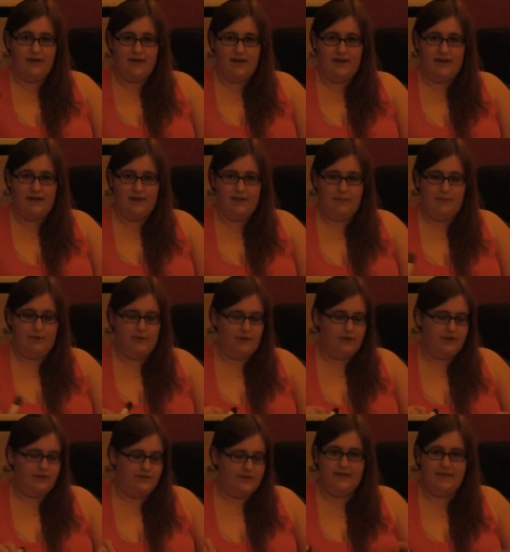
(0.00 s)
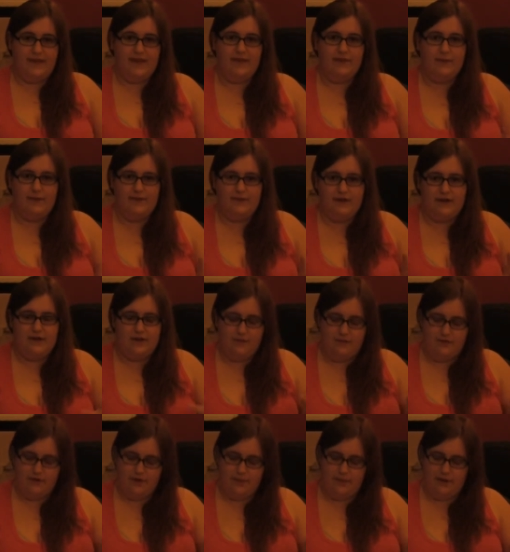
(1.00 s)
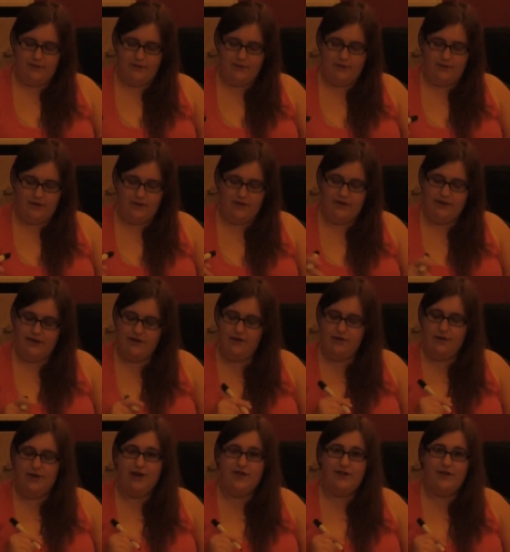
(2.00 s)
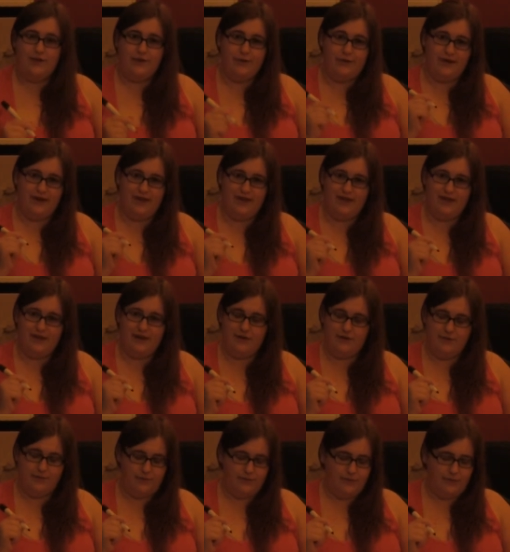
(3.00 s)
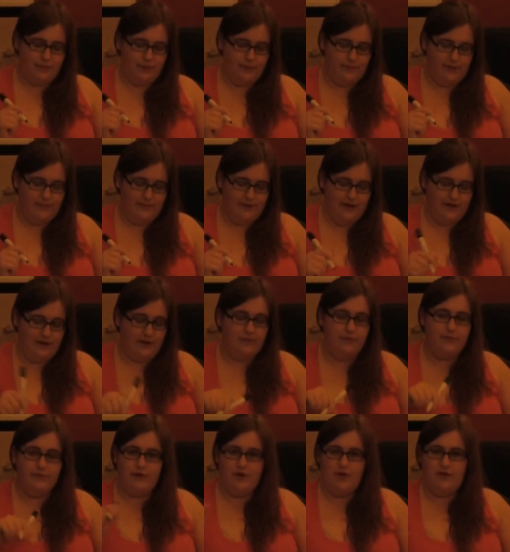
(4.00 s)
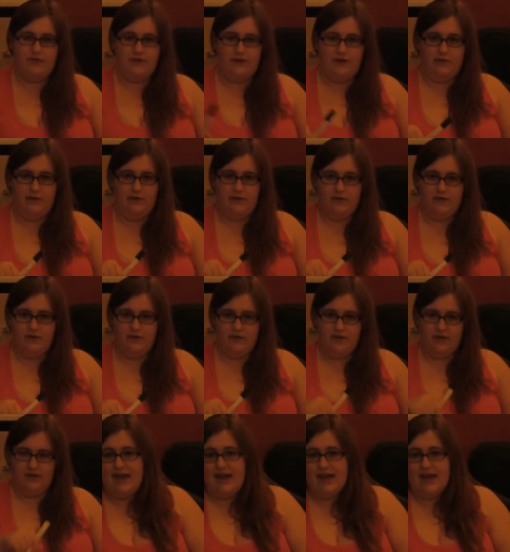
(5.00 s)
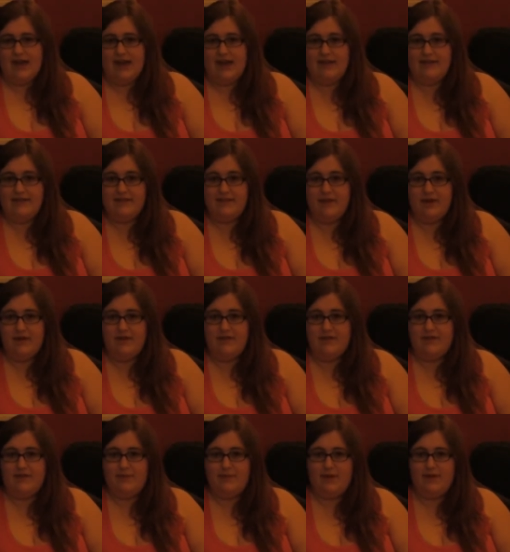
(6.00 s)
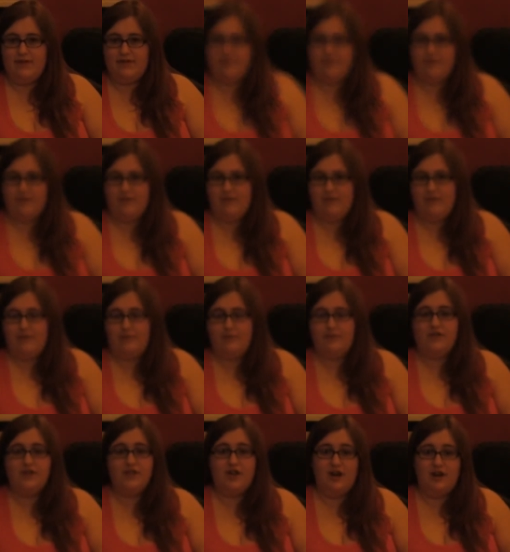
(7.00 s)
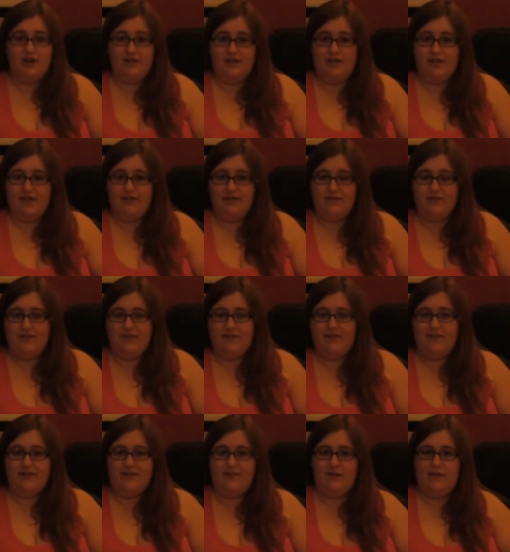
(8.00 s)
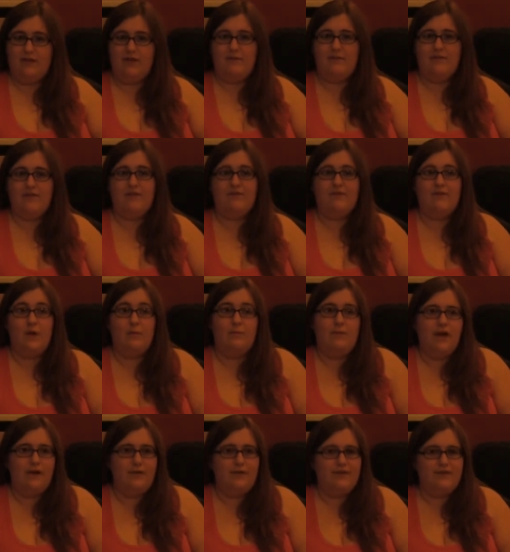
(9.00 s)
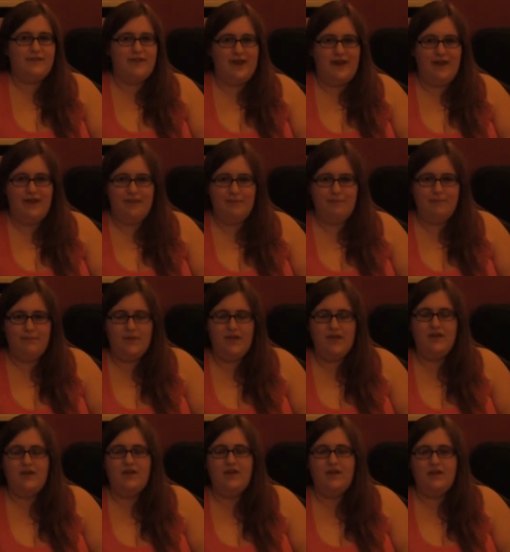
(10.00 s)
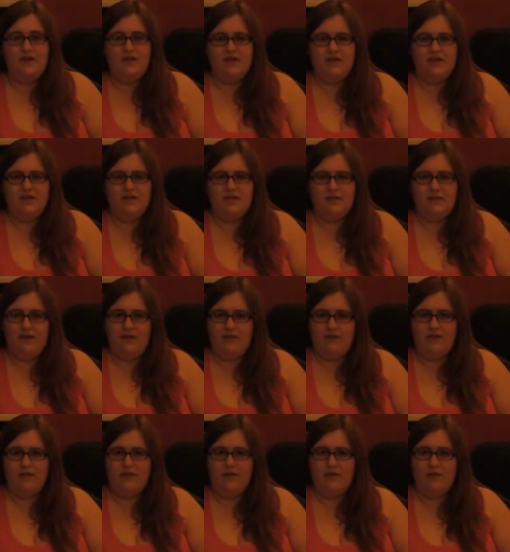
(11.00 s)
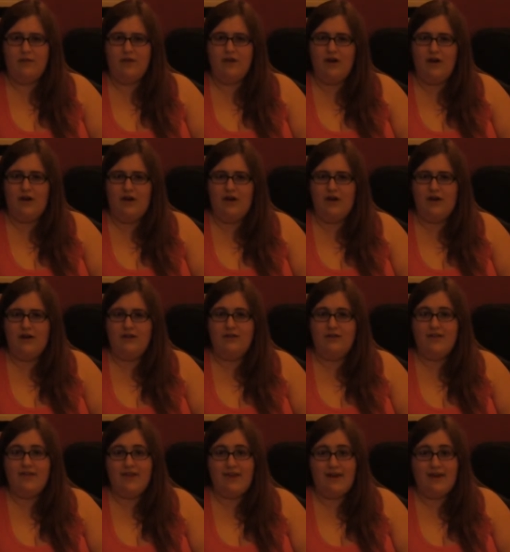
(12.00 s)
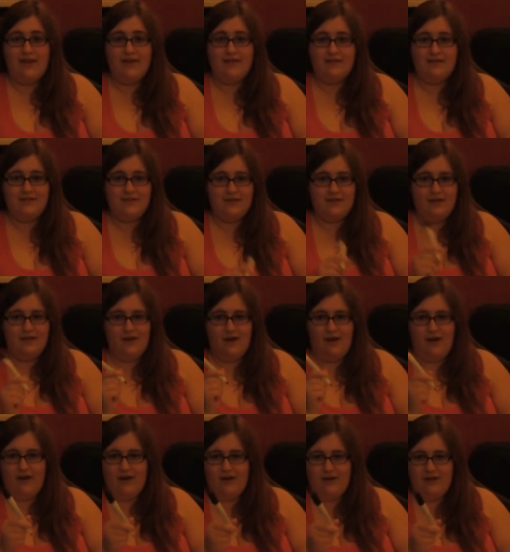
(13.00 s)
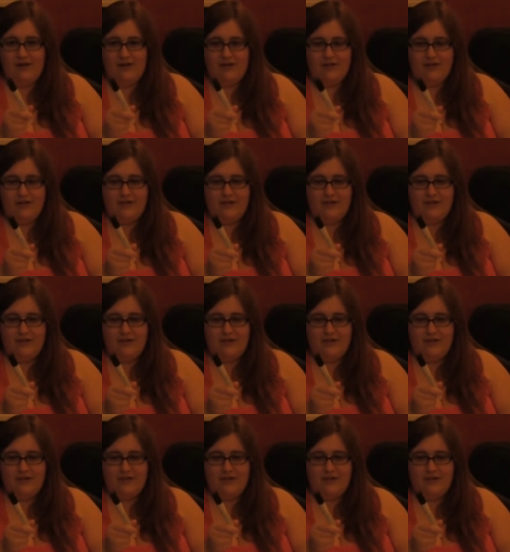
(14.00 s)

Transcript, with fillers: Hey Collaborators! This week's videos are about continuing a story that will be made up throughout the videos. As the TARDIS appears in front of them, Charlie suddenly exclaims, about time. The others look at her. Yes, her.